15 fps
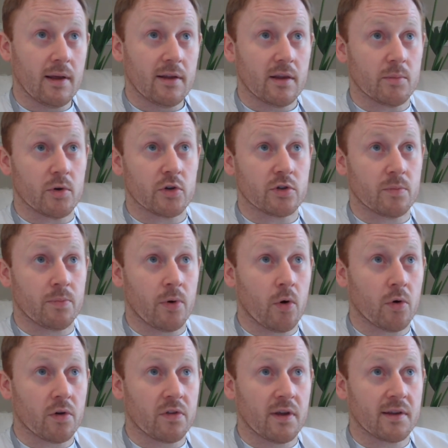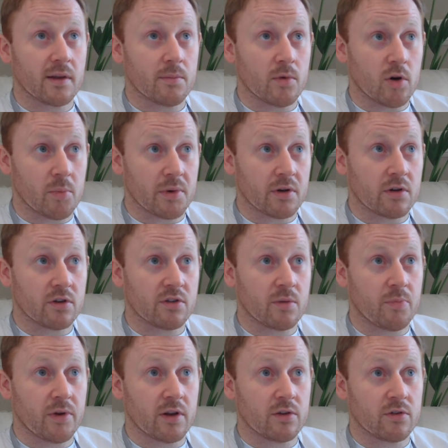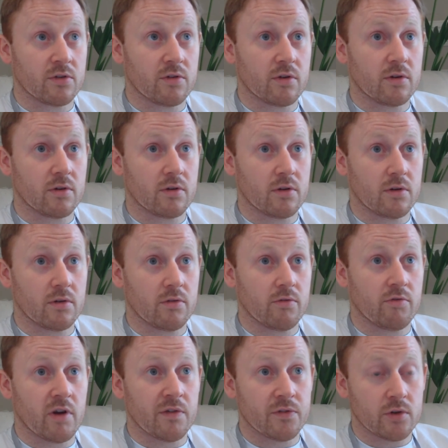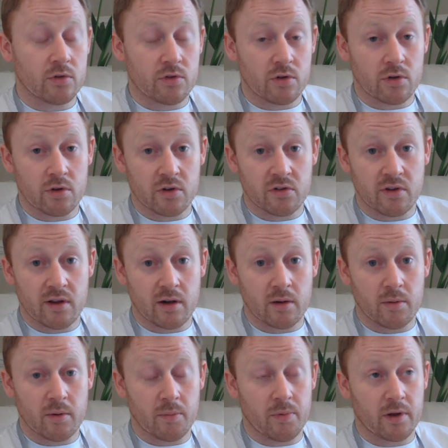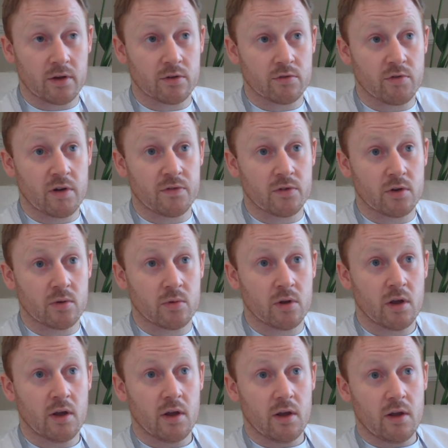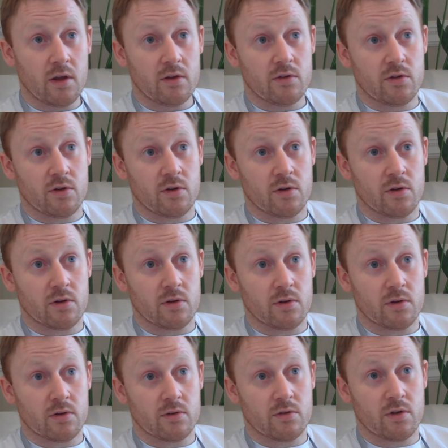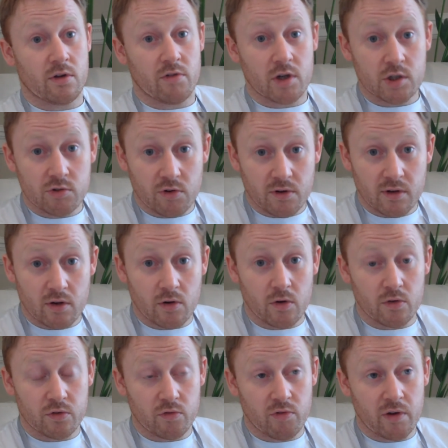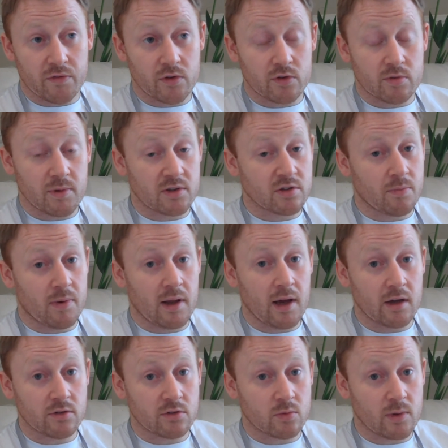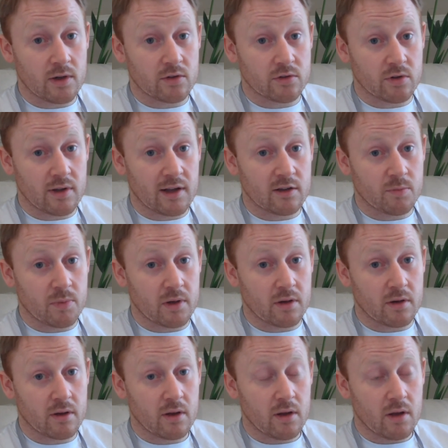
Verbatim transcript: the most important thing at the moment because it brings revenue to the hotel, it brings revenue to to the restaurant and also revenue to my suppliers as well. So that's been